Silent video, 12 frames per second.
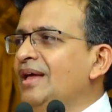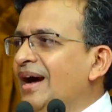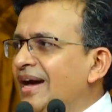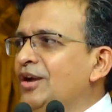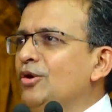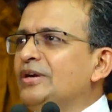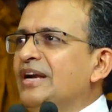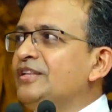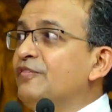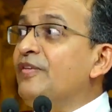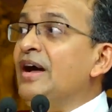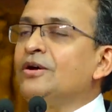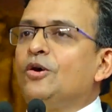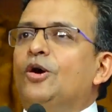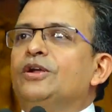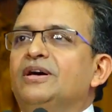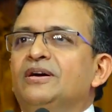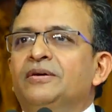I looked in the far
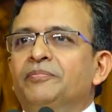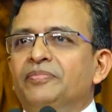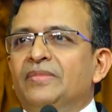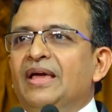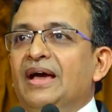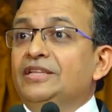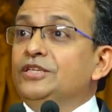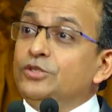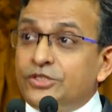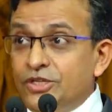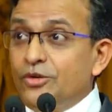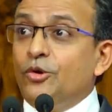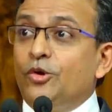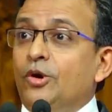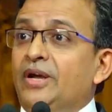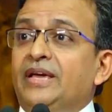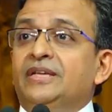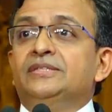corner, and this was in the good
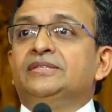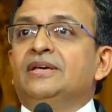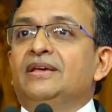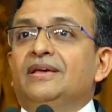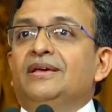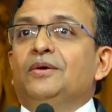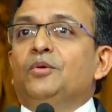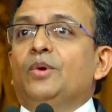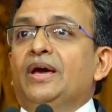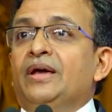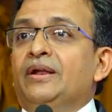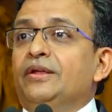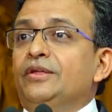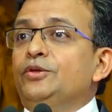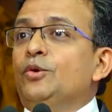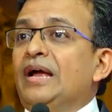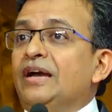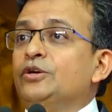old days where
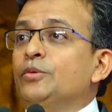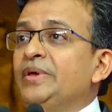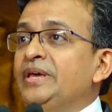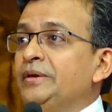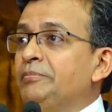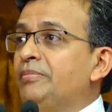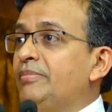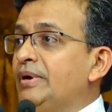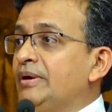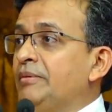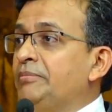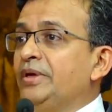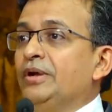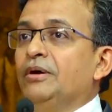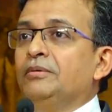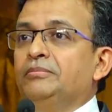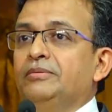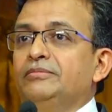you had to be,
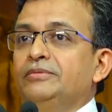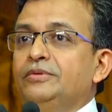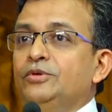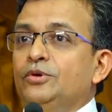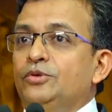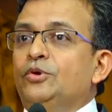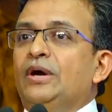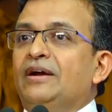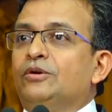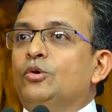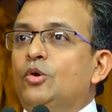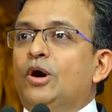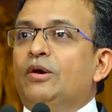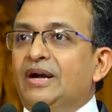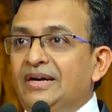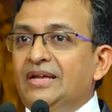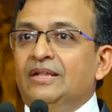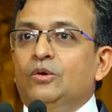you had to go out
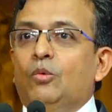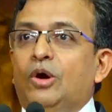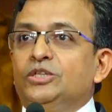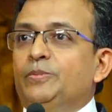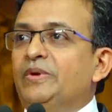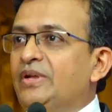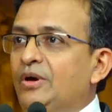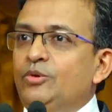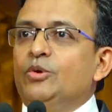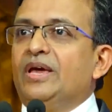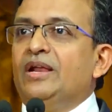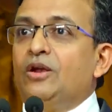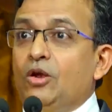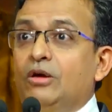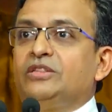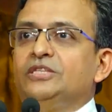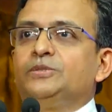and tell the watchman, now you can lock